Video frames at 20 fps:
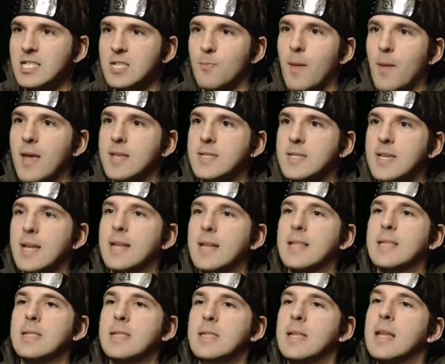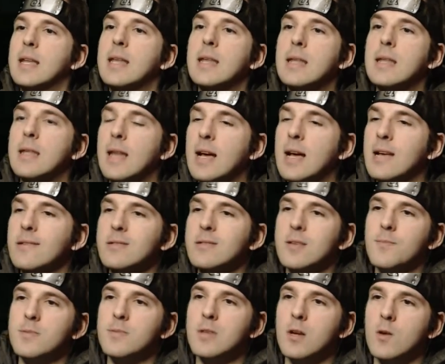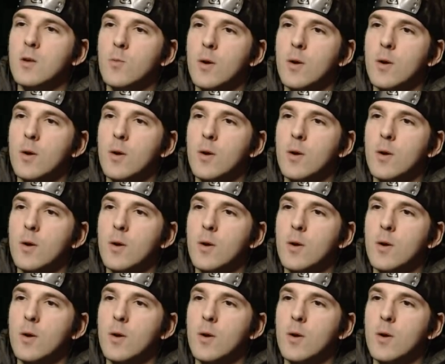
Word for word: Space. In the last episode